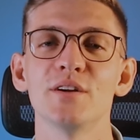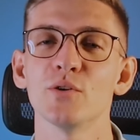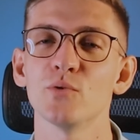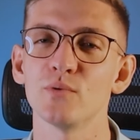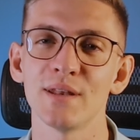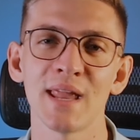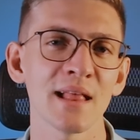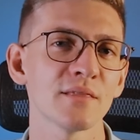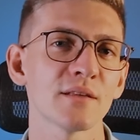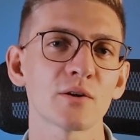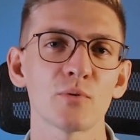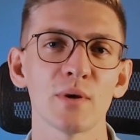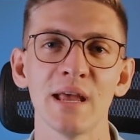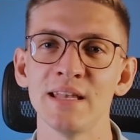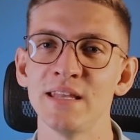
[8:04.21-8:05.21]
you nail the
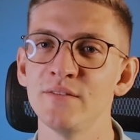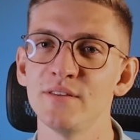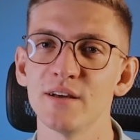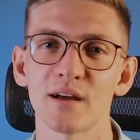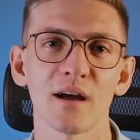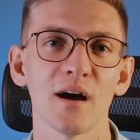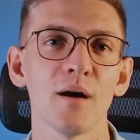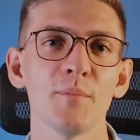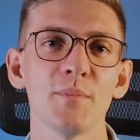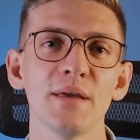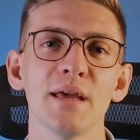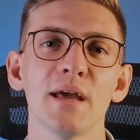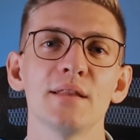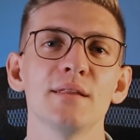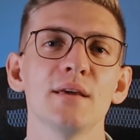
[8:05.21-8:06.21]
creative, the
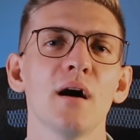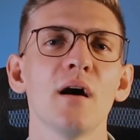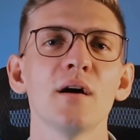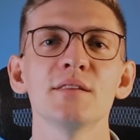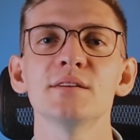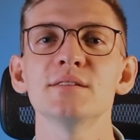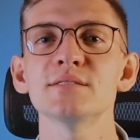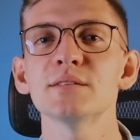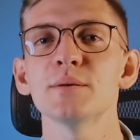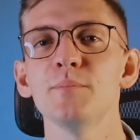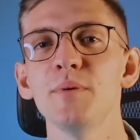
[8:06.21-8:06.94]
copy, and the audience,